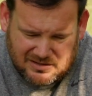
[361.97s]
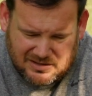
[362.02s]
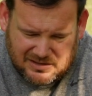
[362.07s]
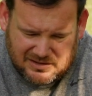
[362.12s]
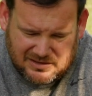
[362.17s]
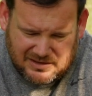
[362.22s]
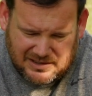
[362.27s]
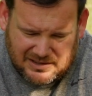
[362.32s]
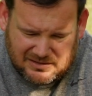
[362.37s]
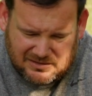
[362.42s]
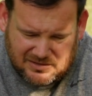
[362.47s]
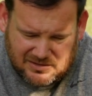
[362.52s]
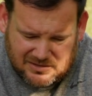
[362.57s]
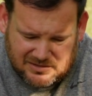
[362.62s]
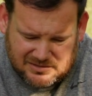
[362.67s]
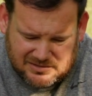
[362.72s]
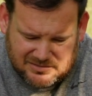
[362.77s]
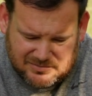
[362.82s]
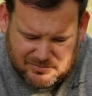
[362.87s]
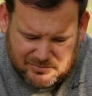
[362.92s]
I think that
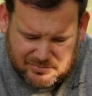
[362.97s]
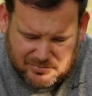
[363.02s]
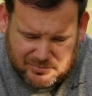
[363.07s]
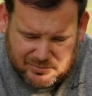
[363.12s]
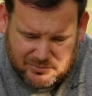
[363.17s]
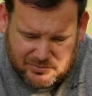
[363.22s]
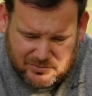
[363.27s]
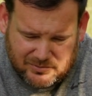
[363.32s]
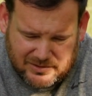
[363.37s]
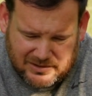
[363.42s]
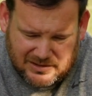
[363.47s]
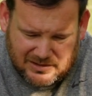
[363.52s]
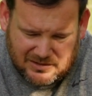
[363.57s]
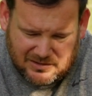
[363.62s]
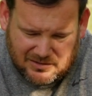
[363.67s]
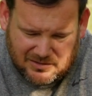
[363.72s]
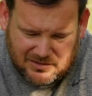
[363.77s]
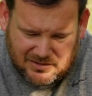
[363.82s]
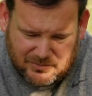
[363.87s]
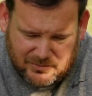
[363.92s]
looks pretty
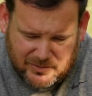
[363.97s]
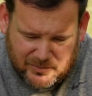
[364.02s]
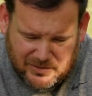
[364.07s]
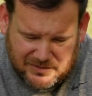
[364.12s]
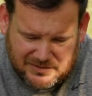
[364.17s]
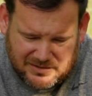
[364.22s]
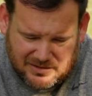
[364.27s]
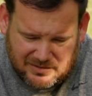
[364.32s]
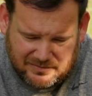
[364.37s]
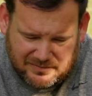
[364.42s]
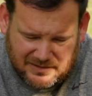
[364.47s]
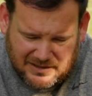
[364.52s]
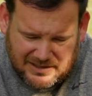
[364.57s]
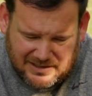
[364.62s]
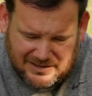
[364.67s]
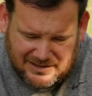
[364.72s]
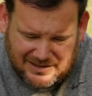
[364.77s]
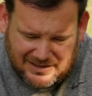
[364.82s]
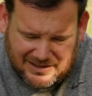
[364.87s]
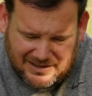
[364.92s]
good. We want the
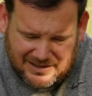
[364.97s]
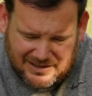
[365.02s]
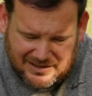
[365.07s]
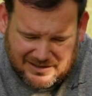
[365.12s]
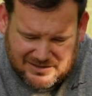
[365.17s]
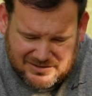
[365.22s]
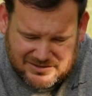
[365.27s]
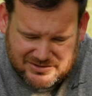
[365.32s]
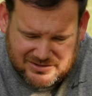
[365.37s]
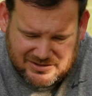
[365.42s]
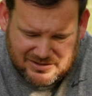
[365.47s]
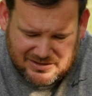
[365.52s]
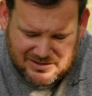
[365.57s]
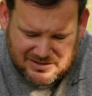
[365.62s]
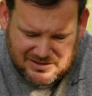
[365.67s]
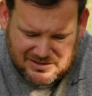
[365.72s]
defined edge.